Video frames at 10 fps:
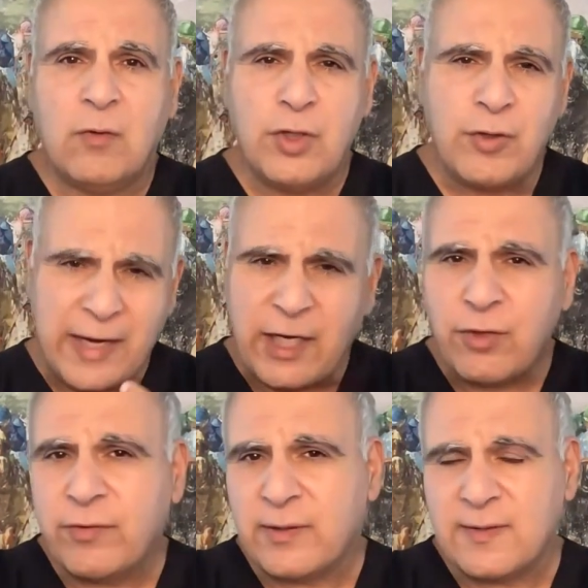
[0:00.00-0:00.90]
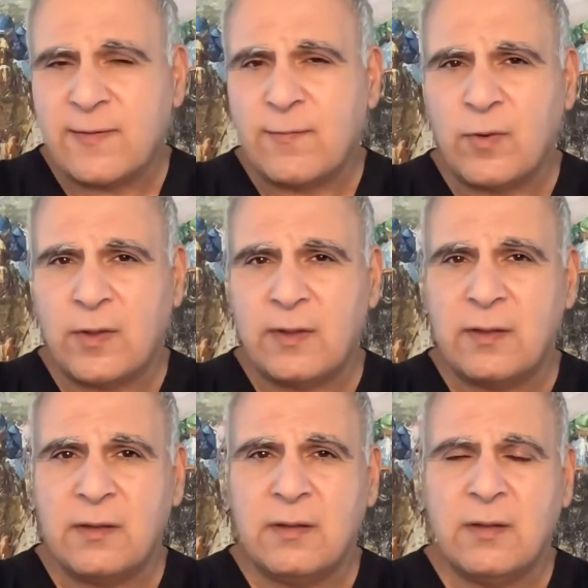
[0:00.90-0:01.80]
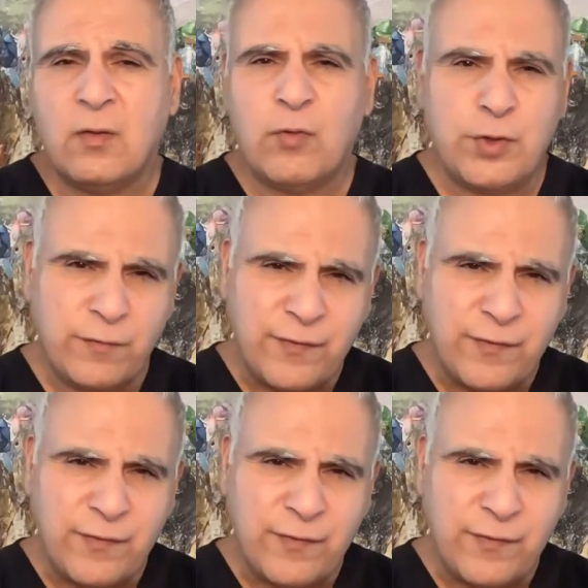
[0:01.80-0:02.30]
When you're angry at someone, when